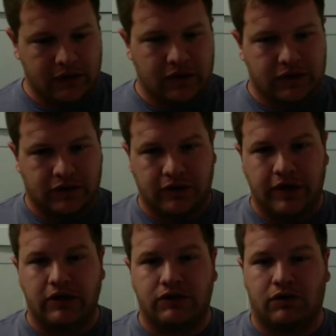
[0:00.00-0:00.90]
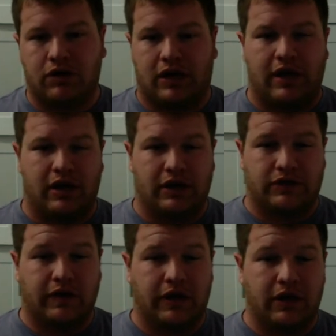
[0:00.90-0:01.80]
So here's where it kind of gets
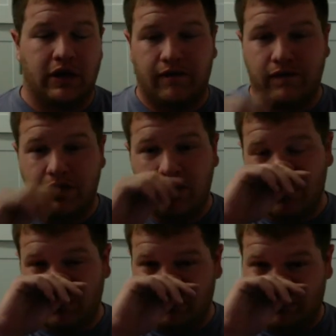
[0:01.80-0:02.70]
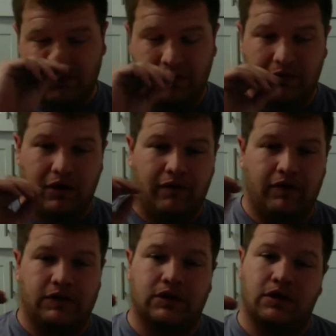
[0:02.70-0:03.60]
tricky. If you
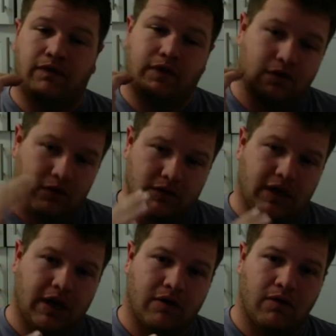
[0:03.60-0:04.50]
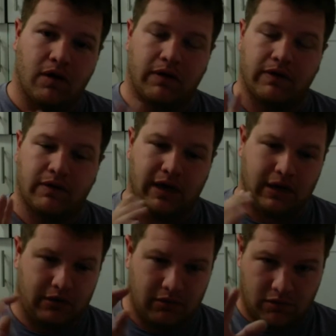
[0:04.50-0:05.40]
know it's got a horn like
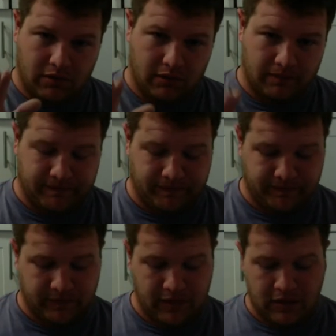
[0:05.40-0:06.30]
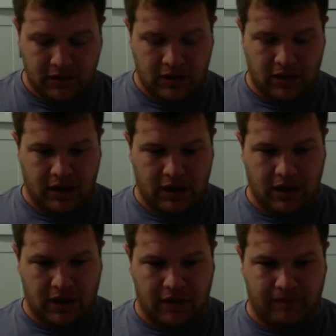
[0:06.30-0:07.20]
a unicorn,
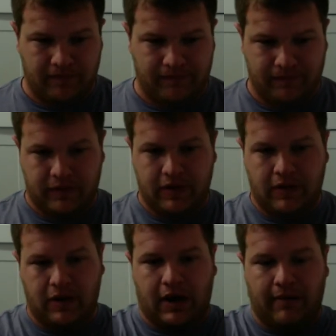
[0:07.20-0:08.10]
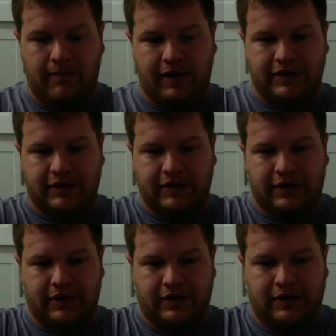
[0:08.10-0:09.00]
I basically